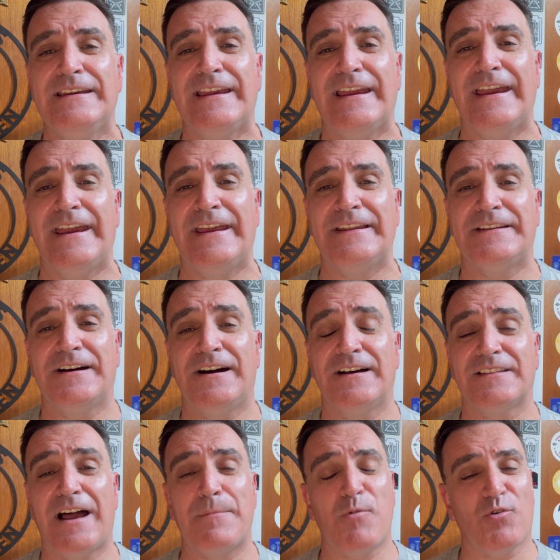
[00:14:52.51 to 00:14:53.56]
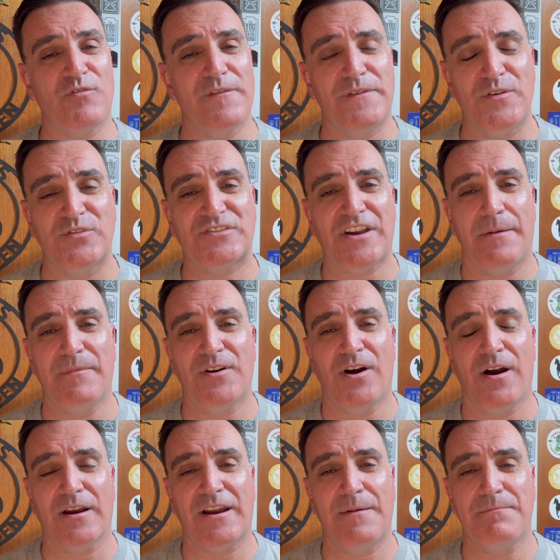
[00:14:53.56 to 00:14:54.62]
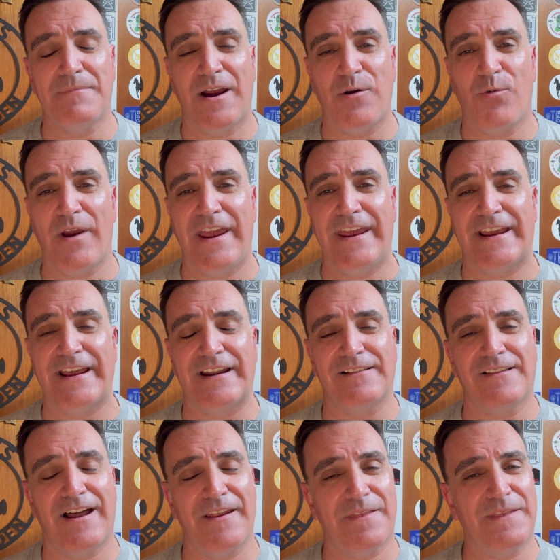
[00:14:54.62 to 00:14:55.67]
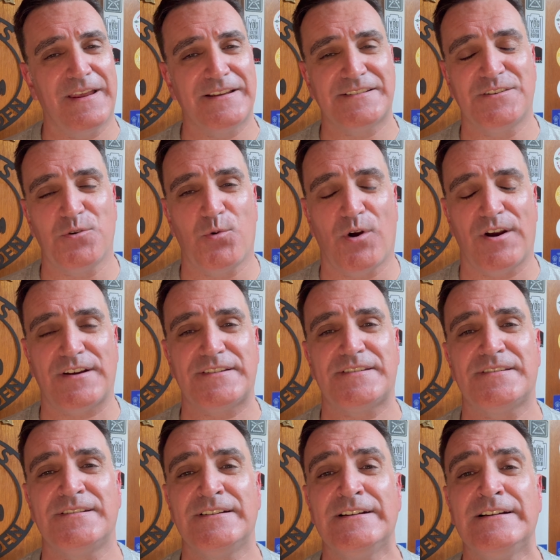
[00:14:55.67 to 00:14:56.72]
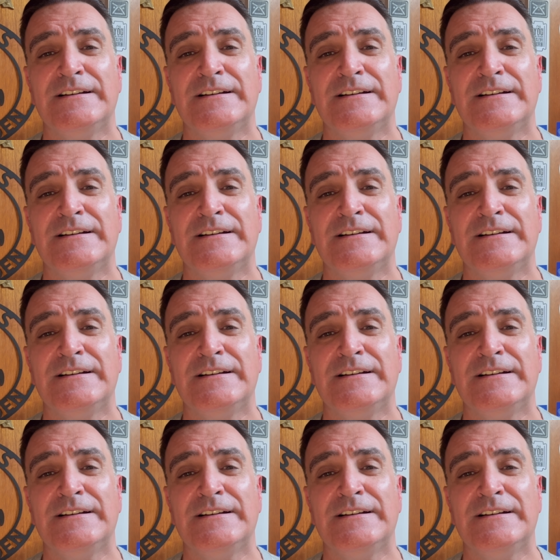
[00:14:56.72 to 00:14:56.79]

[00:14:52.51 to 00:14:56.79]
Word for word: And uh, a lot more reviews coming out, coming my way. I got a lot of things in the works.